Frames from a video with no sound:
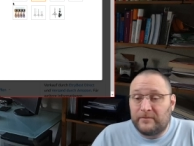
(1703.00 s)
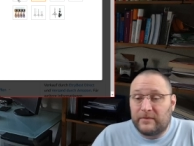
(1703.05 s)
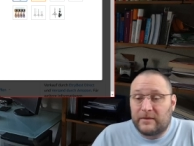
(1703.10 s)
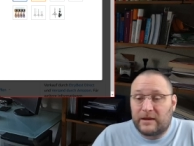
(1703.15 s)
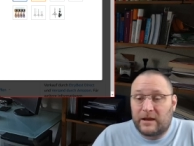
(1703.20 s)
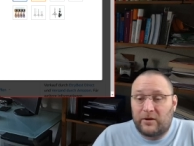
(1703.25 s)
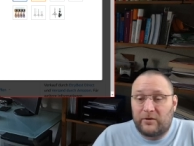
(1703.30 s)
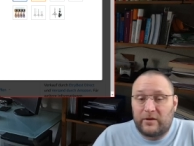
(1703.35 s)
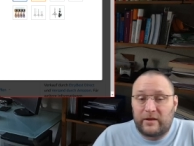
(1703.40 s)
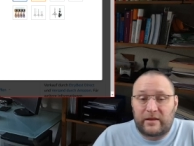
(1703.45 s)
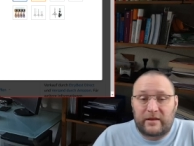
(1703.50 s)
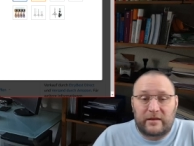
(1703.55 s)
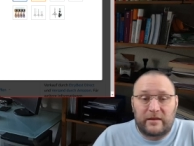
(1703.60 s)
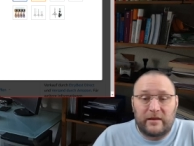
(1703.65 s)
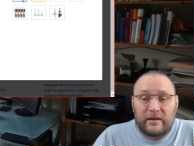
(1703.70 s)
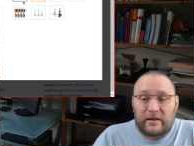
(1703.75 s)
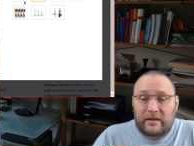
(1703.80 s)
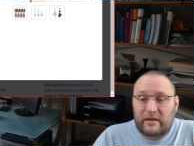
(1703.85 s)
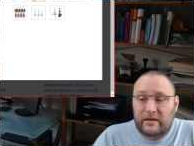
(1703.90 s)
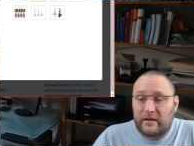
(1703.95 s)
there is
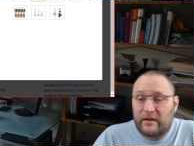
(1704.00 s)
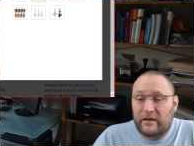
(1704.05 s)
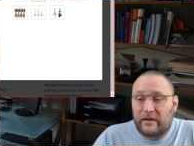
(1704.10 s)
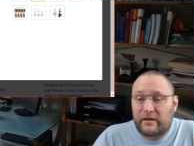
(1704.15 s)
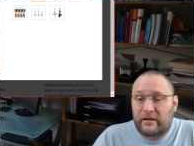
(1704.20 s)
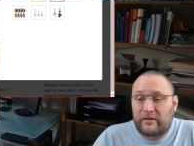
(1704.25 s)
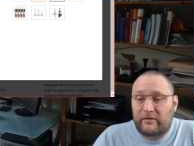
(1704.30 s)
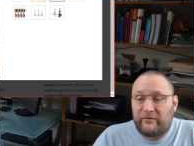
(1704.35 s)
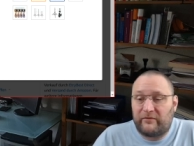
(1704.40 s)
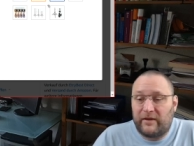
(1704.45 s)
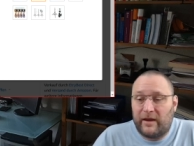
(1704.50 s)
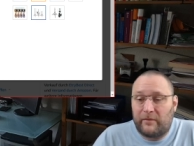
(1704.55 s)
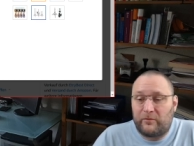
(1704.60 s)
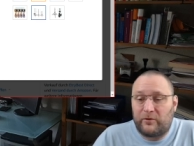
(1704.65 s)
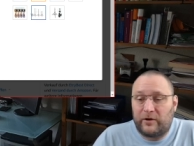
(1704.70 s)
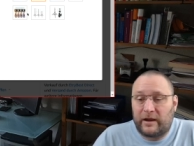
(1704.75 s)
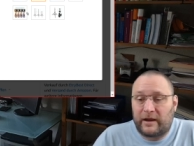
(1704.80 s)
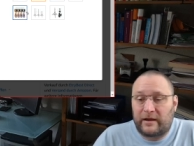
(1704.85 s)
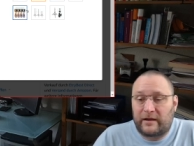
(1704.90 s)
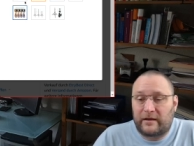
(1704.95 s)
this uh,
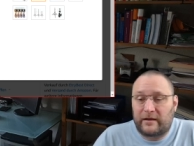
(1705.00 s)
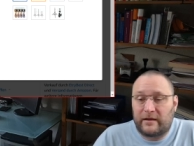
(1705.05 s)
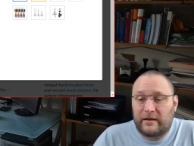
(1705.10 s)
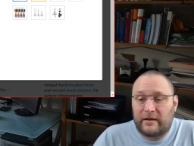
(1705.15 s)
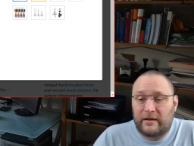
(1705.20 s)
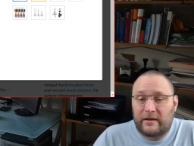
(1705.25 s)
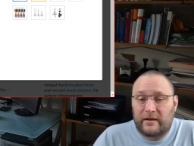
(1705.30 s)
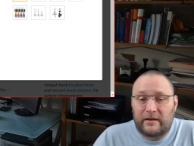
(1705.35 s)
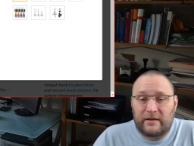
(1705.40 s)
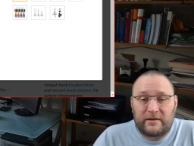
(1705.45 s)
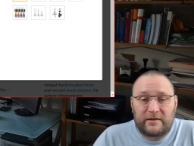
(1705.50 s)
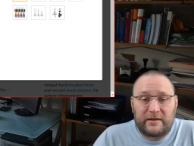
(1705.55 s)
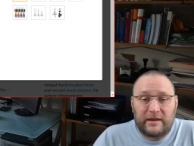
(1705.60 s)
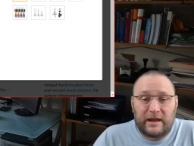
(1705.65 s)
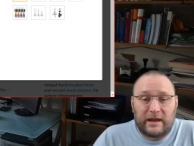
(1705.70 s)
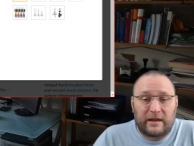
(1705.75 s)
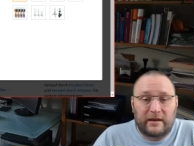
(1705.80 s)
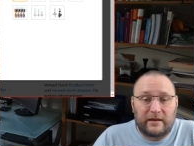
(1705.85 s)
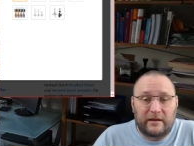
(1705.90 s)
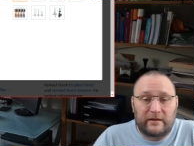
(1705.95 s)
fabric uh,
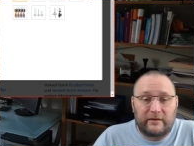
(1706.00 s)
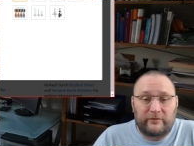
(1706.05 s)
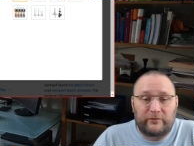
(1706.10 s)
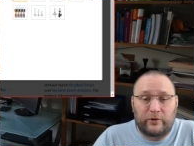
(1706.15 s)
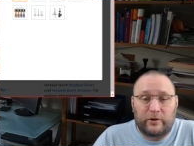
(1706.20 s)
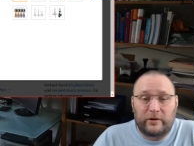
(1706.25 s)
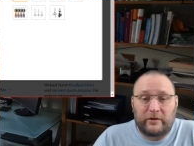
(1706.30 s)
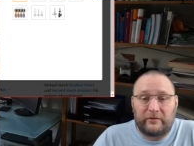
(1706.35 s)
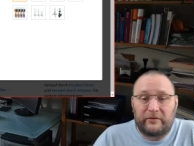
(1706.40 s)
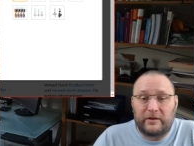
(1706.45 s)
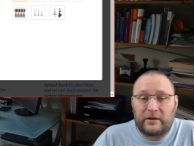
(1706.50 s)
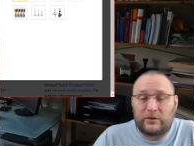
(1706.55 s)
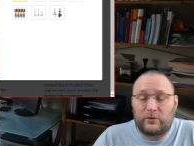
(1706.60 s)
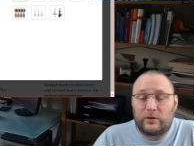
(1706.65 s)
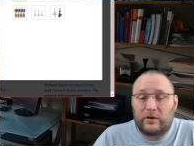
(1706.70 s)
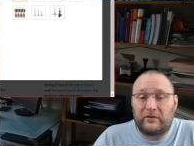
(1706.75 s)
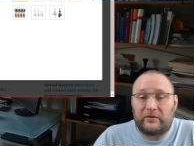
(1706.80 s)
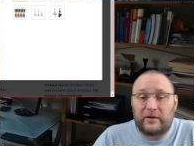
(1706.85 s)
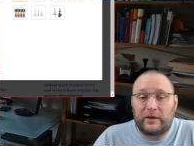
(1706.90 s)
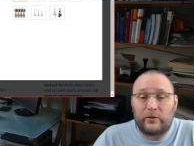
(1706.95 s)
thing in front of it to
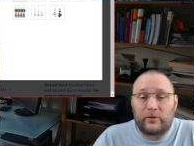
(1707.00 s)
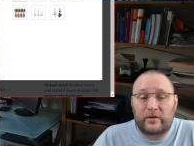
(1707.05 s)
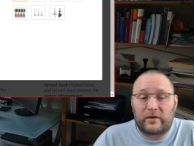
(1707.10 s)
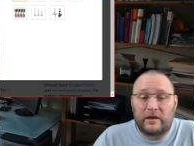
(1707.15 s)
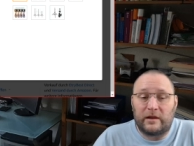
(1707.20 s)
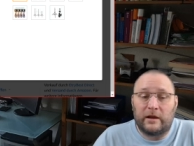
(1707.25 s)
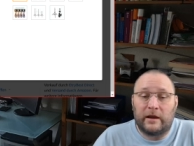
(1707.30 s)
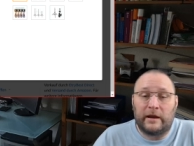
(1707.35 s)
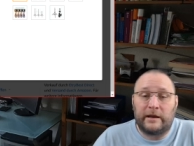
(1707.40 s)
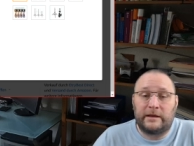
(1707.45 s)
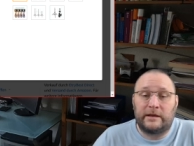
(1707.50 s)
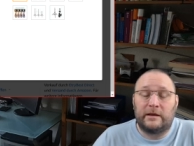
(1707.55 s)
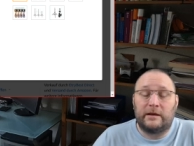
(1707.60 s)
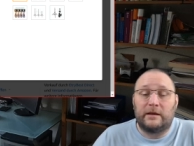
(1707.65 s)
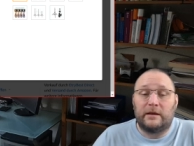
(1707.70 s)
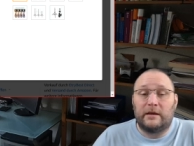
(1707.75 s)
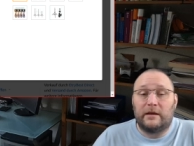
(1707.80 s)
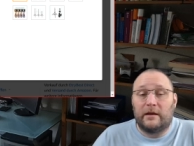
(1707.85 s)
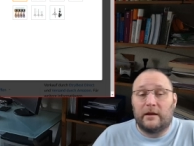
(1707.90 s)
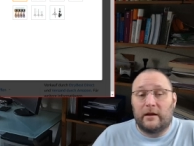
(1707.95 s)
diffuse the light.
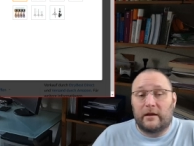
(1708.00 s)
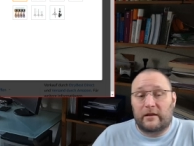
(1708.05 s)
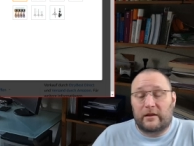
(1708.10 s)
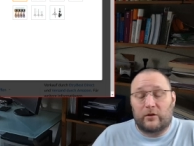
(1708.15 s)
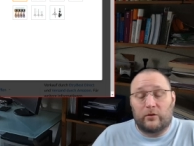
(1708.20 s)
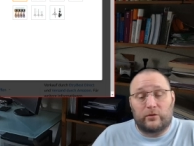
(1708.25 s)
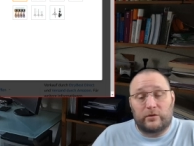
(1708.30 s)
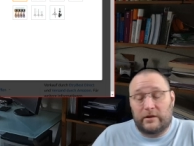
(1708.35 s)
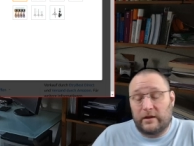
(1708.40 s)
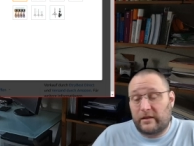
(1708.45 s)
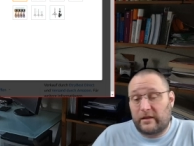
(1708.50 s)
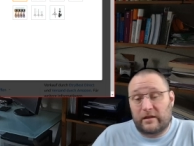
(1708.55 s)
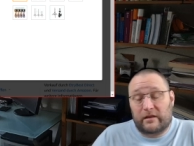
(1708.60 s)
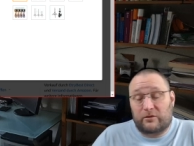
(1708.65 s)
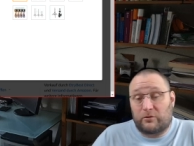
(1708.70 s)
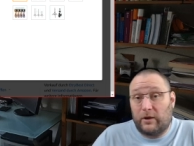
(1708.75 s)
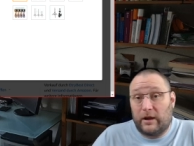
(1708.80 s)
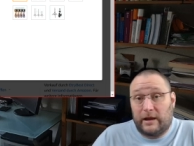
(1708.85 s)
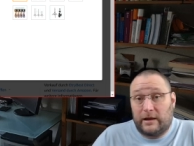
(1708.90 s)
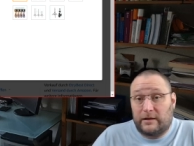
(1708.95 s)
So this is
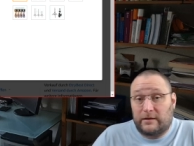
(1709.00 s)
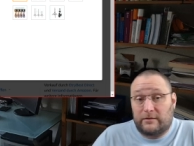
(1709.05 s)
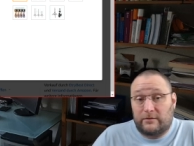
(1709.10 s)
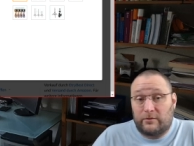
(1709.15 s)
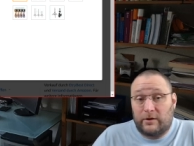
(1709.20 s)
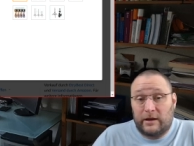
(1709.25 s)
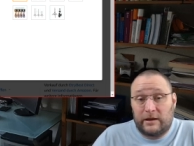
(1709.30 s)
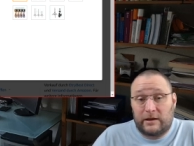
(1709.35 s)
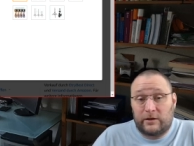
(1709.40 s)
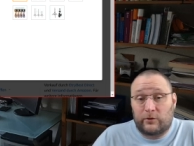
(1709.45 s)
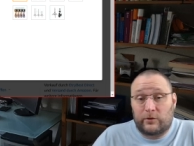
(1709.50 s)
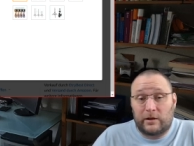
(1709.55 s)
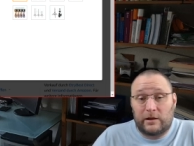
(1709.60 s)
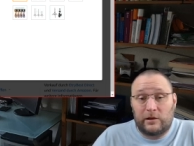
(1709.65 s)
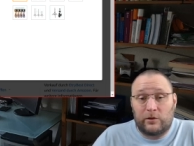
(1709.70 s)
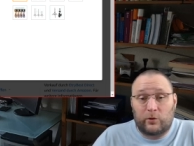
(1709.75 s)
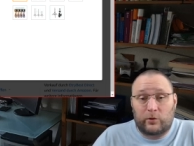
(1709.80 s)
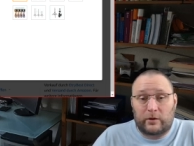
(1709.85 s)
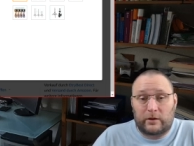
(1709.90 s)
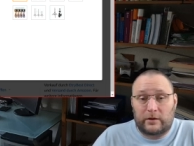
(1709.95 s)
great, right? You can
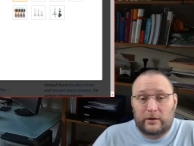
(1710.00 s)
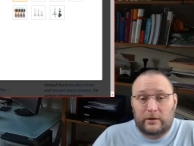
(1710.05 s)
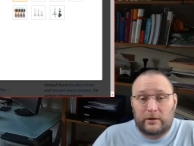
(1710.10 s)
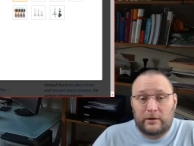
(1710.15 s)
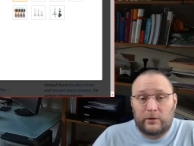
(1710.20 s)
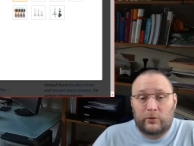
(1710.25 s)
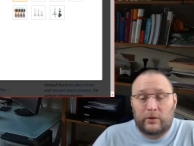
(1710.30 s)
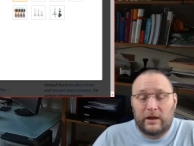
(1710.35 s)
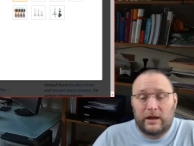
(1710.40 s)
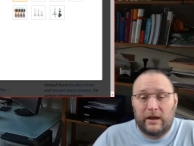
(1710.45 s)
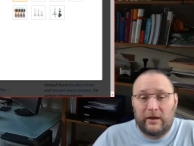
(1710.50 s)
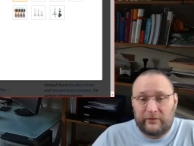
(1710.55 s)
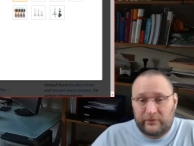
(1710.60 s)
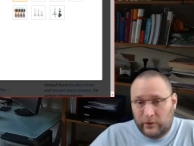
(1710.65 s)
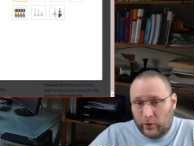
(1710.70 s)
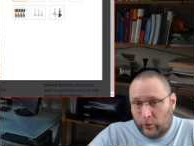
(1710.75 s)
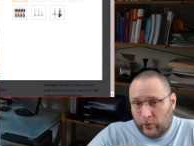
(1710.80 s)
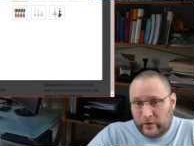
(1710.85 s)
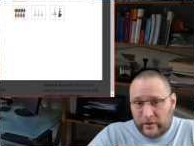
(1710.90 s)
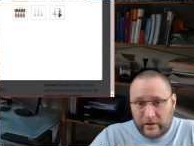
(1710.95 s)
look, you can have
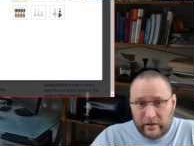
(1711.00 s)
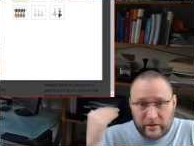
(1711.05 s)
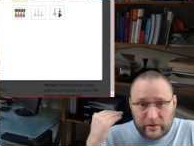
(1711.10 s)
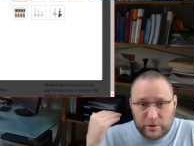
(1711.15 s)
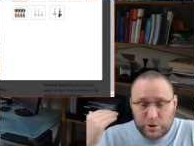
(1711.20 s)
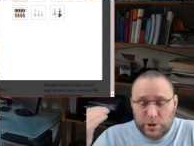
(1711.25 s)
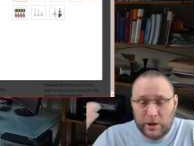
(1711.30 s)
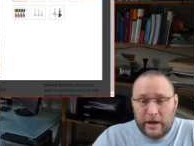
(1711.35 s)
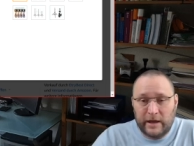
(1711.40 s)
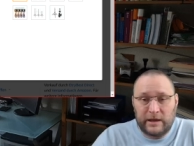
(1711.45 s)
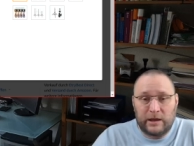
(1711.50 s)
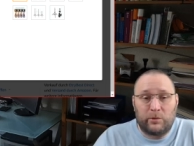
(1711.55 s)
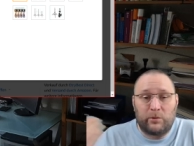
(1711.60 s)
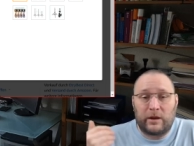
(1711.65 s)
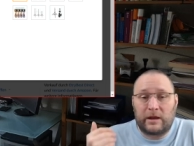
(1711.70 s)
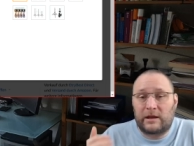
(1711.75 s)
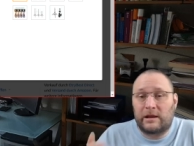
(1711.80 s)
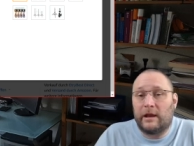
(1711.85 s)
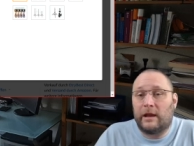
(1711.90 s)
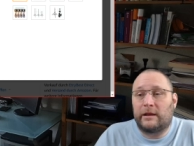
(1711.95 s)
those shine
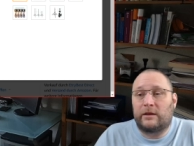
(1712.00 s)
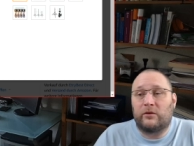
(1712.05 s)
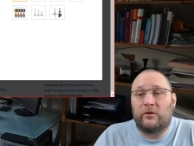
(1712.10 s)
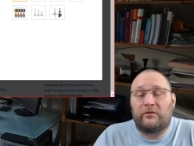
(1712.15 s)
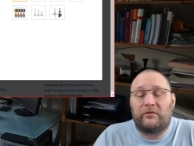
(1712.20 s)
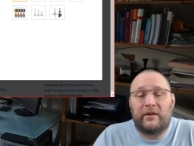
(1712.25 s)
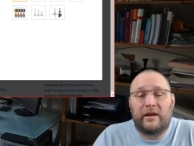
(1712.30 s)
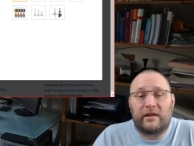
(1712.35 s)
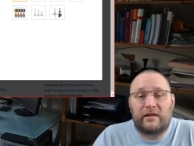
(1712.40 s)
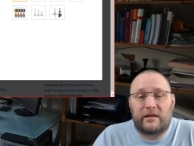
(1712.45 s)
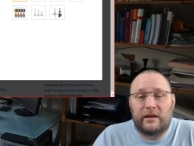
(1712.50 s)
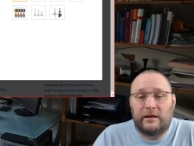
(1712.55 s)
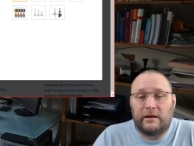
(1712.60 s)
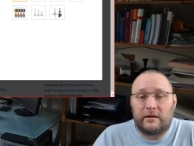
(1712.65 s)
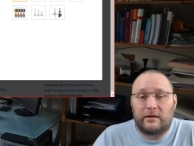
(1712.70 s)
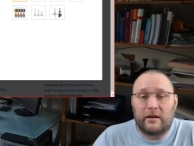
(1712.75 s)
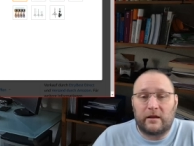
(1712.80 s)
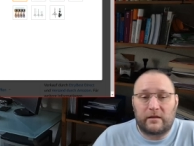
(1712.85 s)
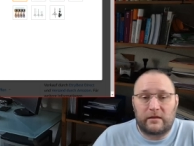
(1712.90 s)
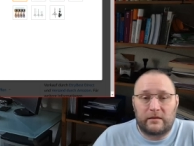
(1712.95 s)
directly at your face and
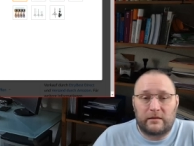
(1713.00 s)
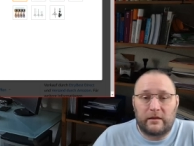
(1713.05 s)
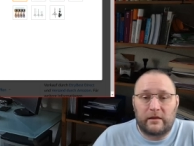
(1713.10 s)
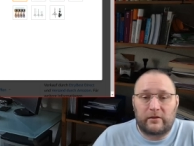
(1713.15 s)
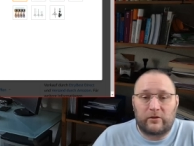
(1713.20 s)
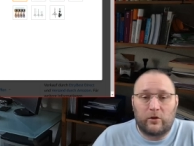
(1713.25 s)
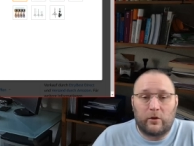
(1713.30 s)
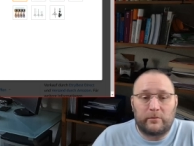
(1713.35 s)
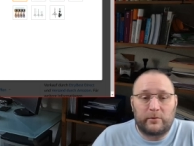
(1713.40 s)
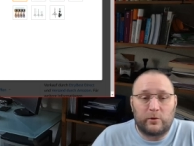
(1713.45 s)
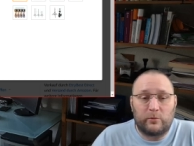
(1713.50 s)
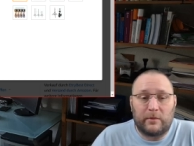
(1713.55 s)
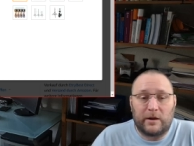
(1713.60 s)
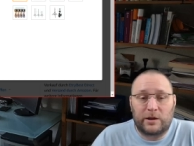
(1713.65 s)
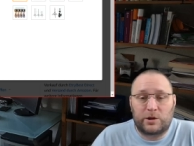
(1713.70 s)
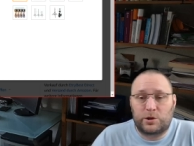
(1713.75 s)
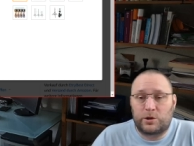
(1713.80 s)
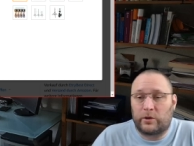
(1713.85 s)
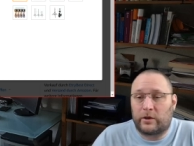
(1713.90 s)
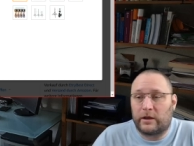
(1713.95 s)
it doesn't disturb you
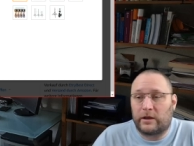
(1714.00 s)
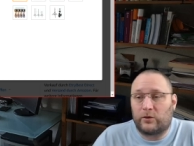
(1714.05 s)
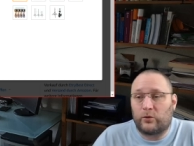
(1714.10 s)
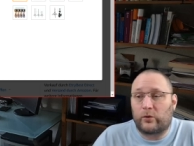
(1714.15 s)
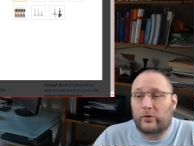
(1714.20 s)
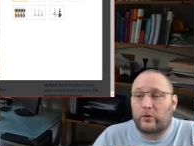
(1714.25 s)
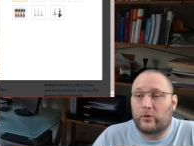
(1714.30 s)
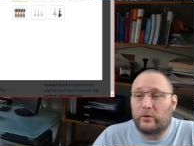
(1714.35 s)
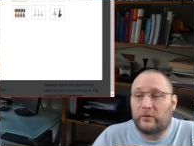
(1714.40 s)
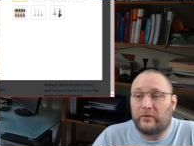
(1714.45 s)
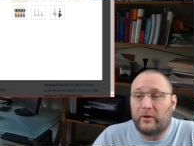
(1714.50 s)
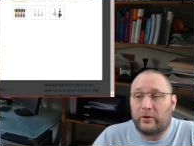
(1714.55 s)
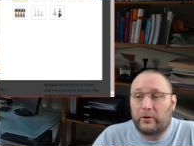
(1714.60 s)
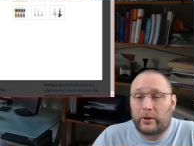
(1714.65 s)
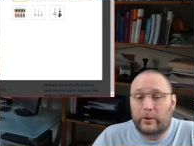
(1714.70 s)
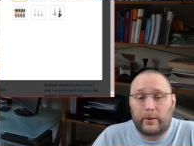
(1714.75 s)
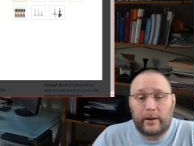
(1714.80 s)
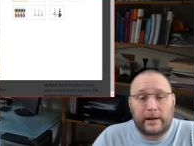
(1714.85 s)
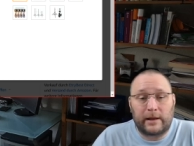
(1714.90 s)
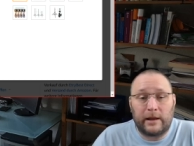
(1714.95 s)
much. You get used to it very
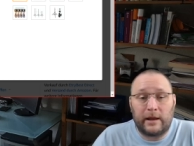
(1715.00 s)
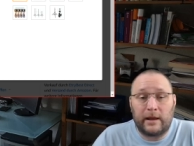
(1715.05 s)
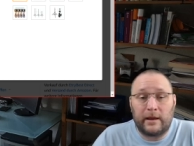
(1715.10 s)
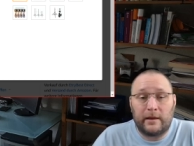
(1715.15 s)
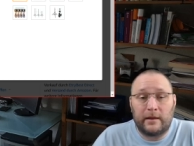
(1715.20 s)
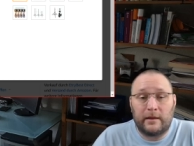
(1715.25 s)
quickly.